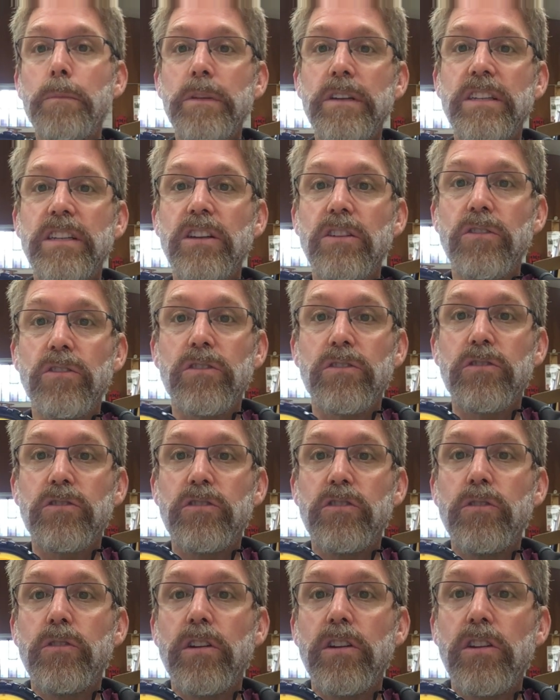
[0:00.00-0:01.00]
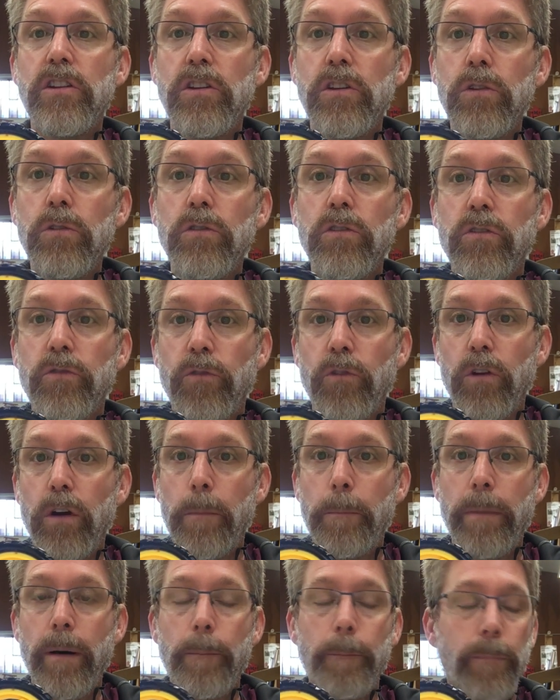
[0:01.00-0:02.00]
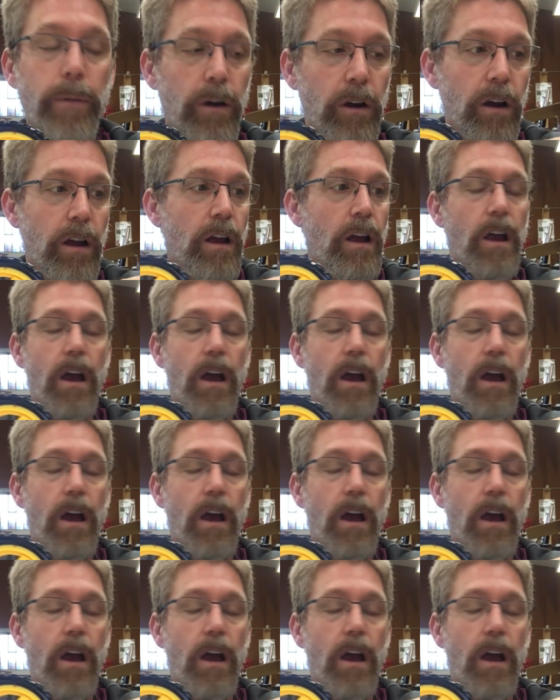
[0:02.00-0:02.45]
materials you could use for a bumper.